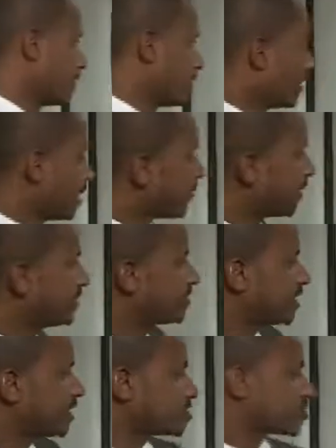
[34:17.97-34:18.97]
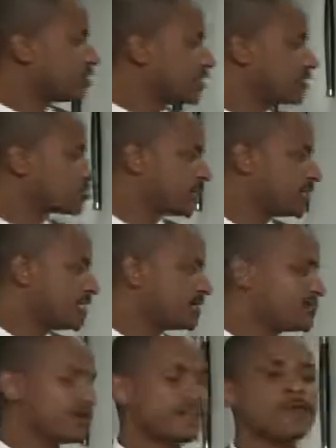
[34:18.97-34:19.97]
Our intention is to
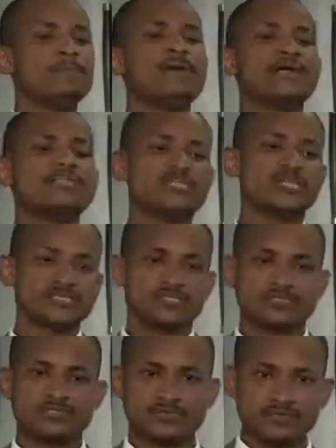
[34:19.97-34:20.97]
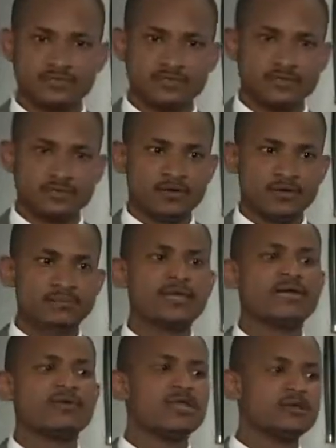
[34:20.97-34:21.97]
identify the branches, but I
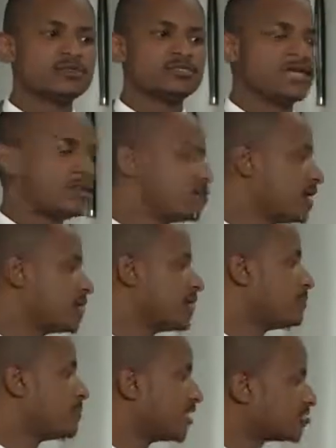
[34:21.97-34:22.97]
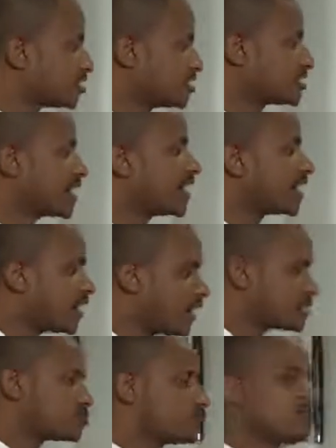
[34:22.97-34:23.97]
will not tell you where the branch is
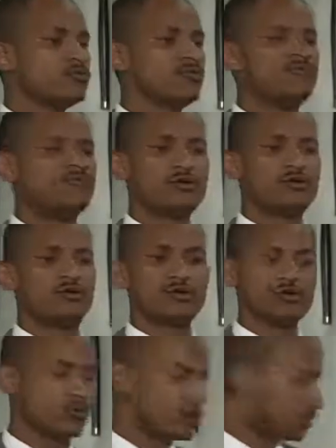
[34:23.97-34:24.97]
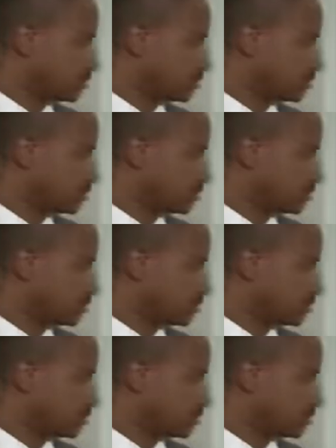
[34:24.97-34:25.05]
unless we follow the rule.